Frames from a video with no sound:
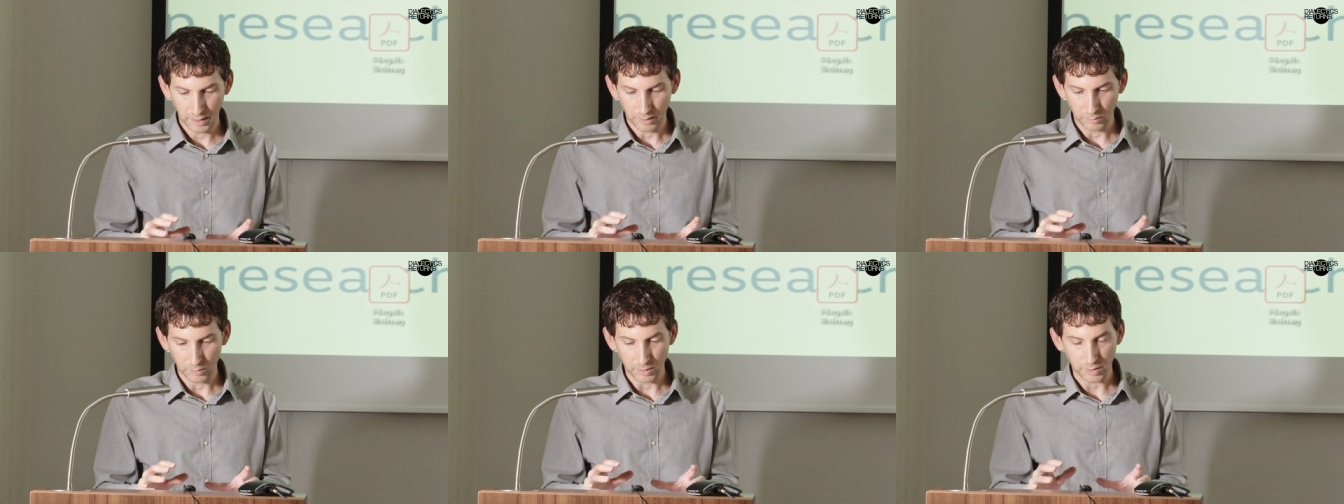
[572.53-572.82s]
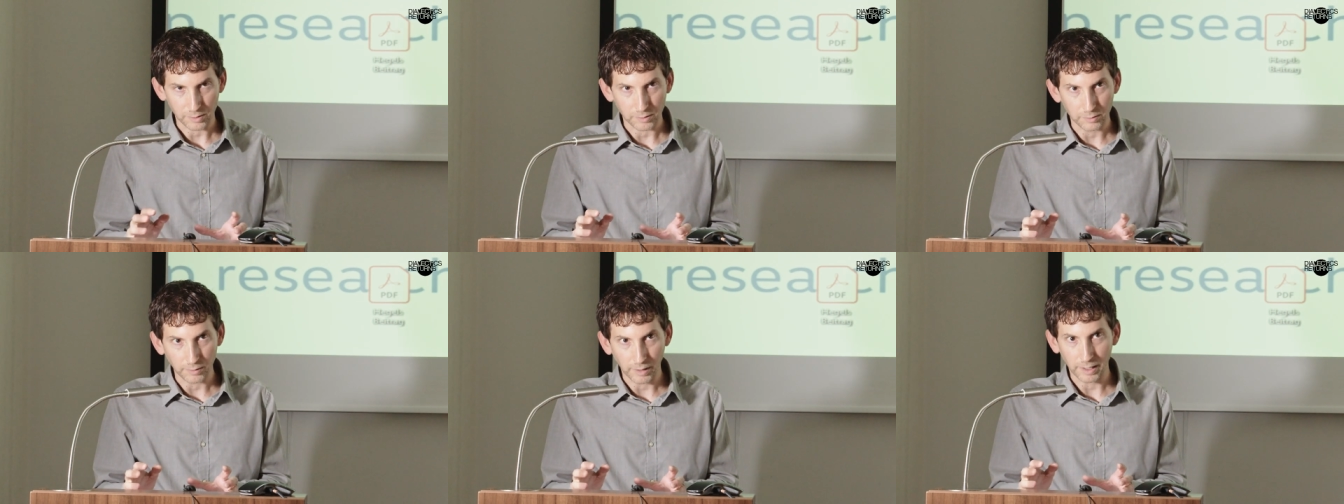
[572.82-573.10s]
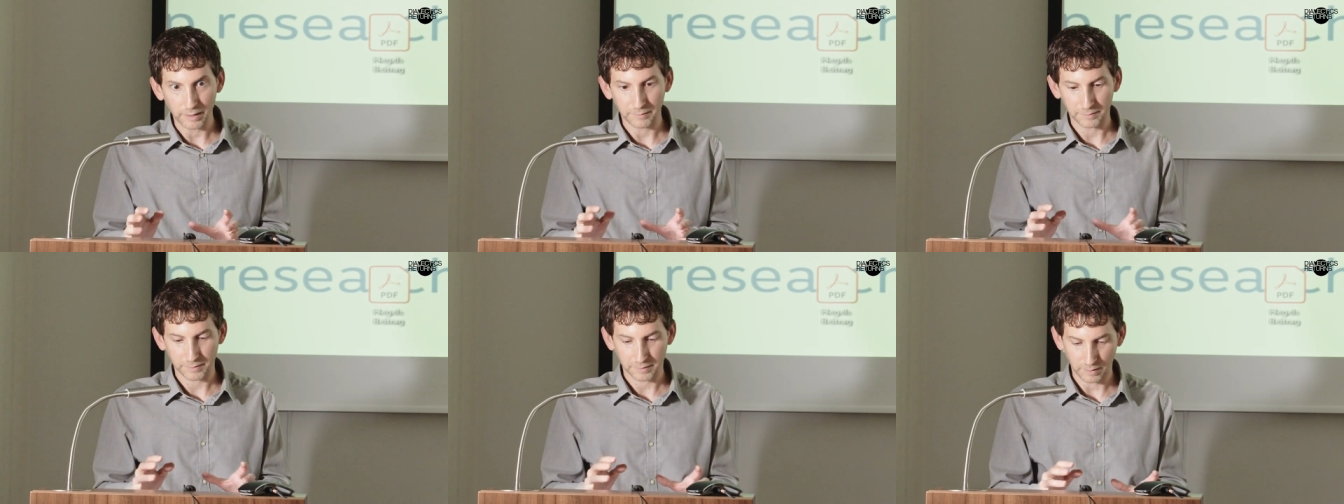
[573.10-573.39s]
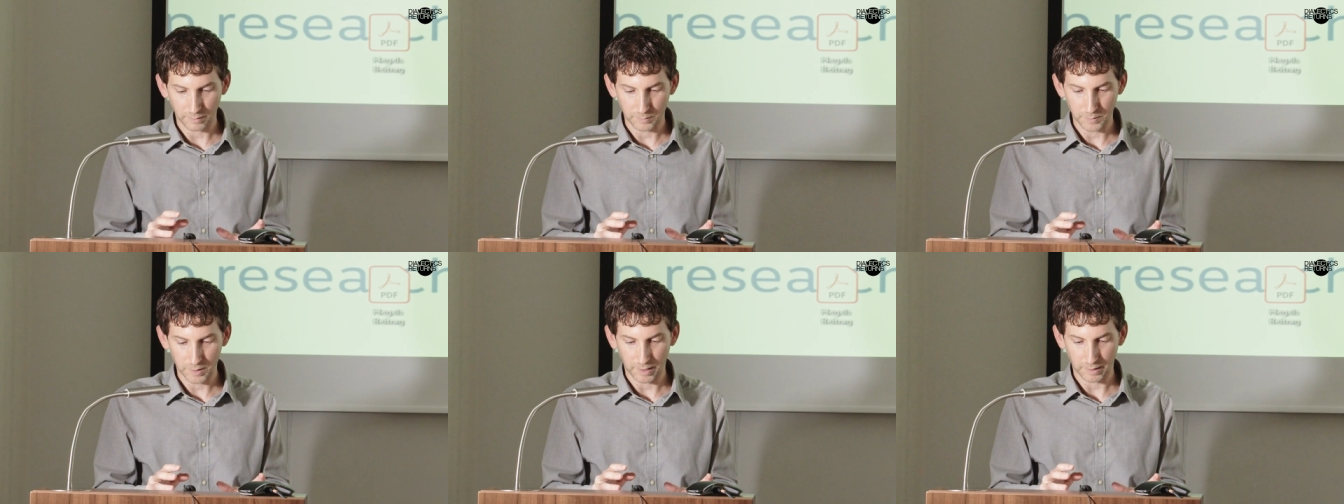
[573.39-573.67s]
which drives
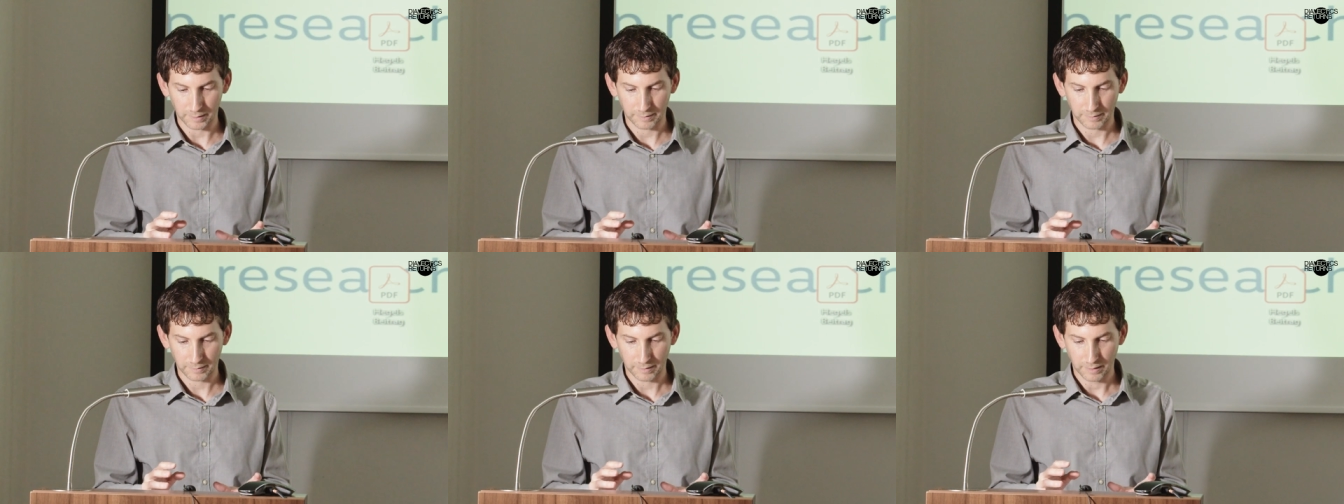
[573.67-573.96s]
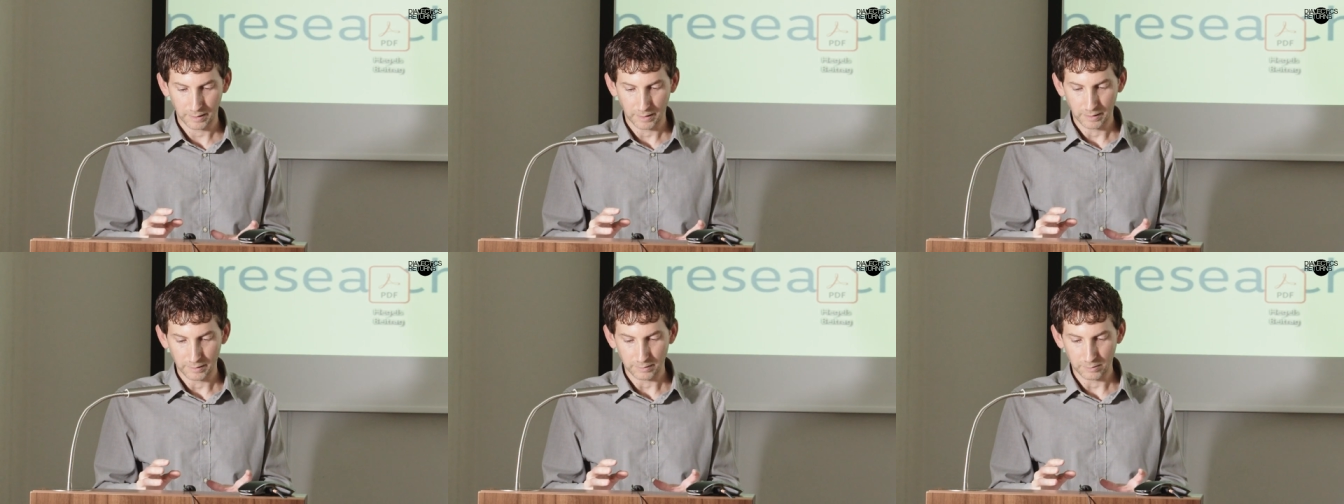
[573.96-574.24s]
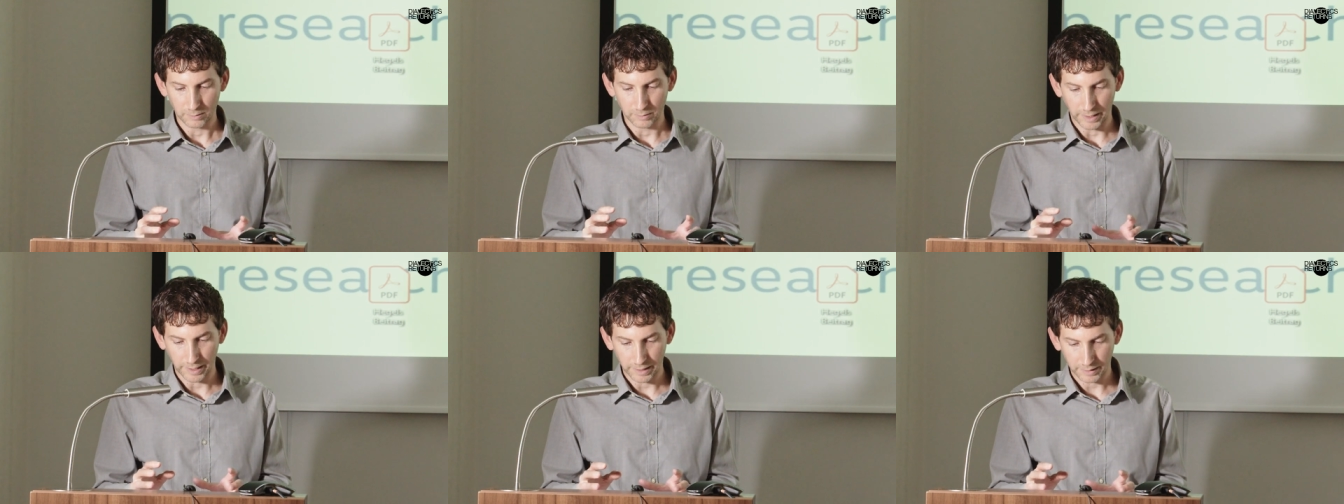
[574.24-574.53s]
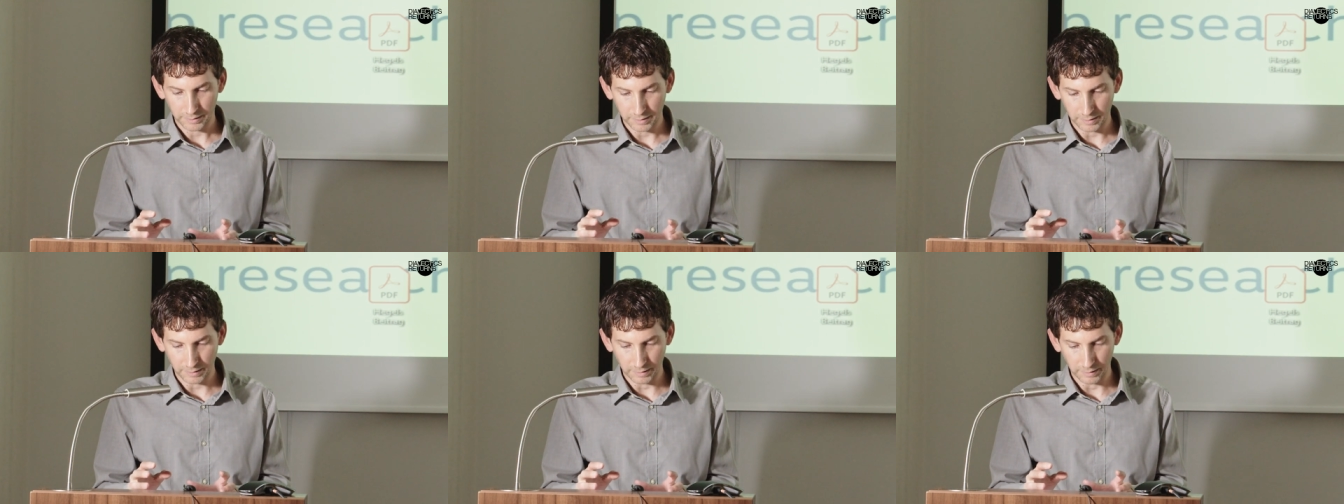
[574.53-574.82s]
subjects to
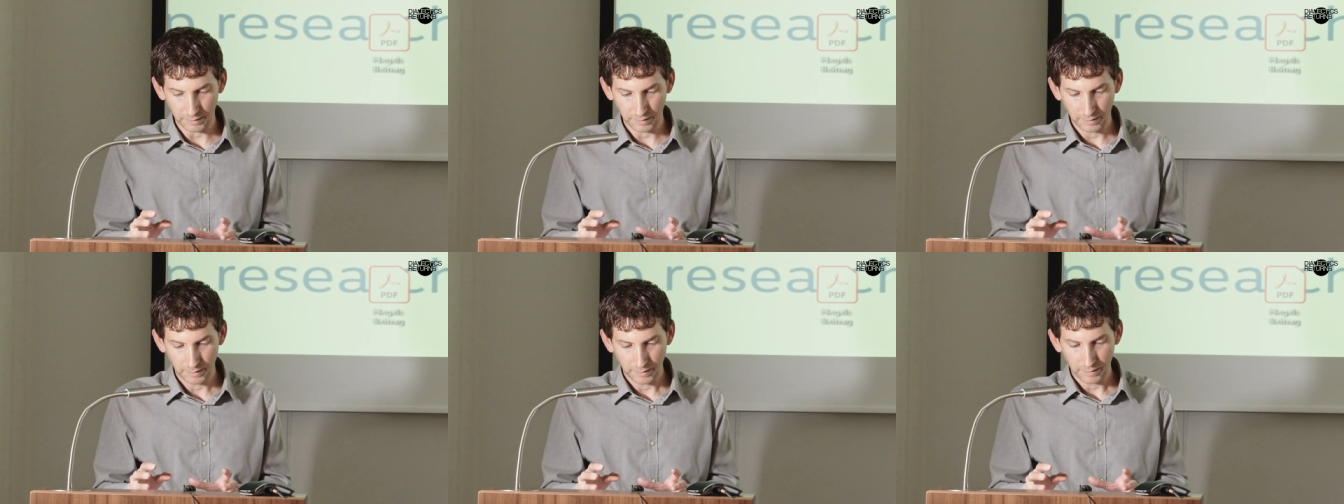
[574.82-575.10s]
action